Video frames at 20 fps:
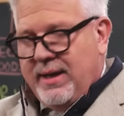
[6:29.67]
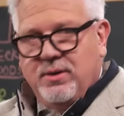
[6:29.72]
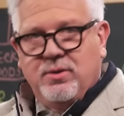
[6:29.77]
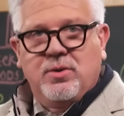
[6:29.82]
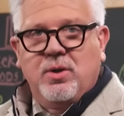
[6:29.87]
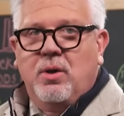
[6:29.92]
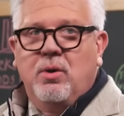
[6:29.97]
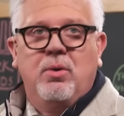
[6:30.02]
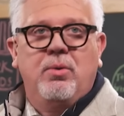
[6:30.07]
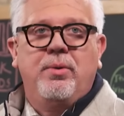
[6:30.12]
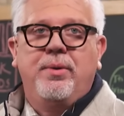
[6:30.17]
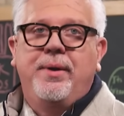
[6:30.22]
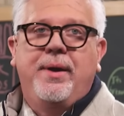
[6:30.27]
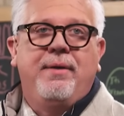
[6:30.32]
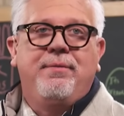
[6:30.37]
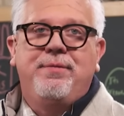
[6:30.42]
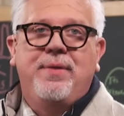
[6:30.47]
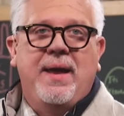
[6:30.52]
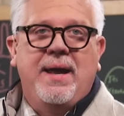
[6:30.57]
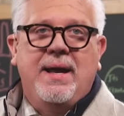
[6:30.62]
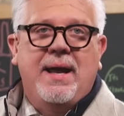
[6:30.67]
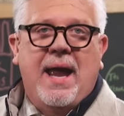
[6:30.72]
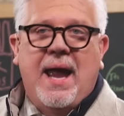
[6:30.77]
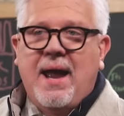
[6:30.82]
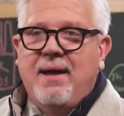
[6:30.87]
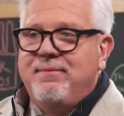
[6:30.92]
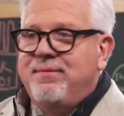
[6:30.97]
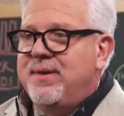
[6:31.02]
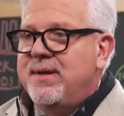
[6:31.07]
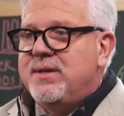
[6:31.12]
So if they
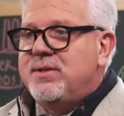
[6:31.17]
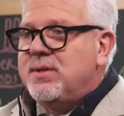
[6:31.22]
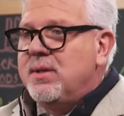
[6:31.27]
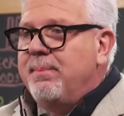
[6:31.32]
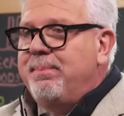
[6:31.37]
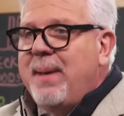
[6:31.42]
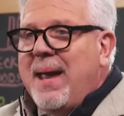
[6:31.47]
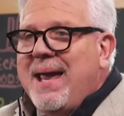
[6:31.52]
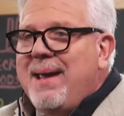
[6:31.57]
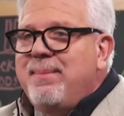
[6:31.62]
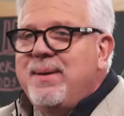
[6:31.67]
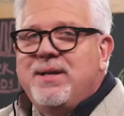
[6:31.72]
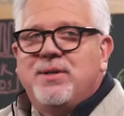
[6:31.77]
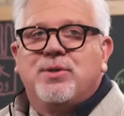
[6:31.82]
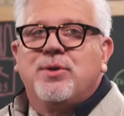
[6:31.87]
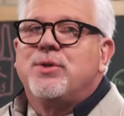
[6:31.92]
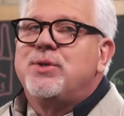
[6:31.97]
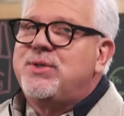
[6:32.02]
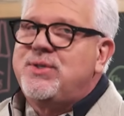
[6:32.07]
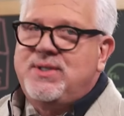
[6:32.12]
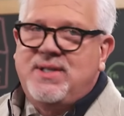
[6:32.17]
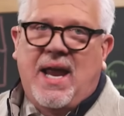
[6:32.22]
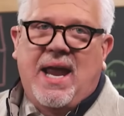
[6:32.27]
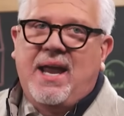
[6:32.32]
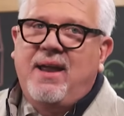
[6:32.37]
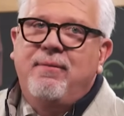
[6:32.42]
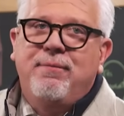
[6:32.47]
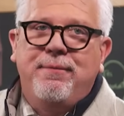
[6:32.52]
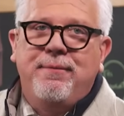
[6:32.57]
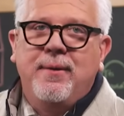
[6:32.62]
have this, the babies are
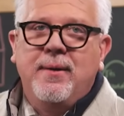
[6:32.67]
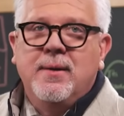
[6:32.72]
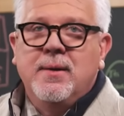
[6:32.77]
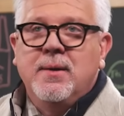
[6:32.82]
safe.